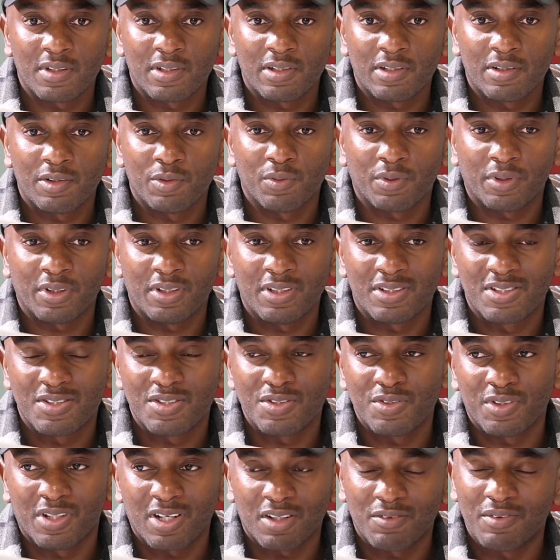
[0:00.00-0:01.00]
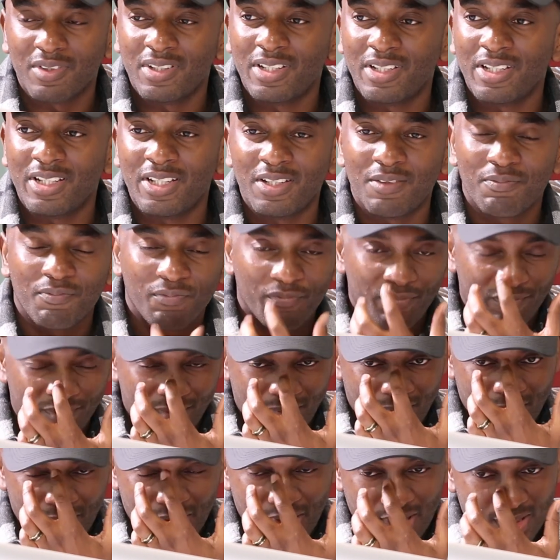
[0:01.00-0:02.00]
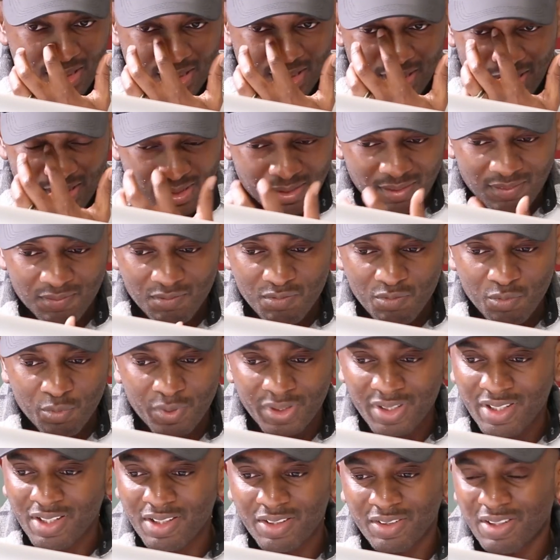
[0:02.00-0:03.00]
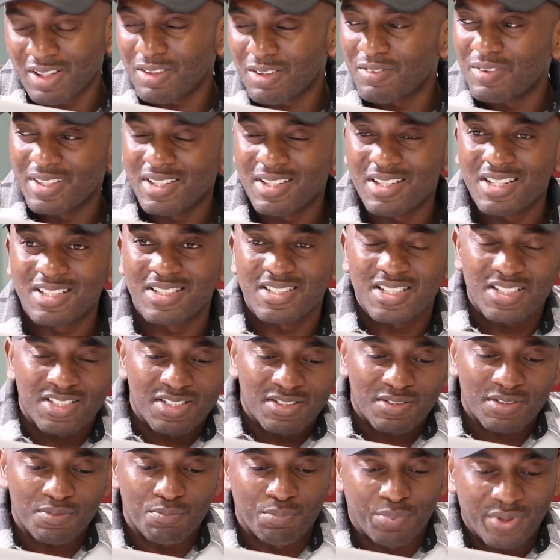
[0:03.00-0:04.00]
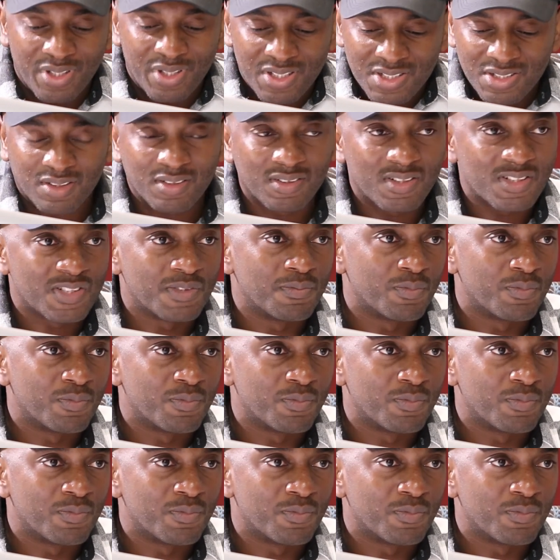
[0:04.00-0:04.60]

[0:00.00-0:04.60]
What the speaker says: you can't really it brings out this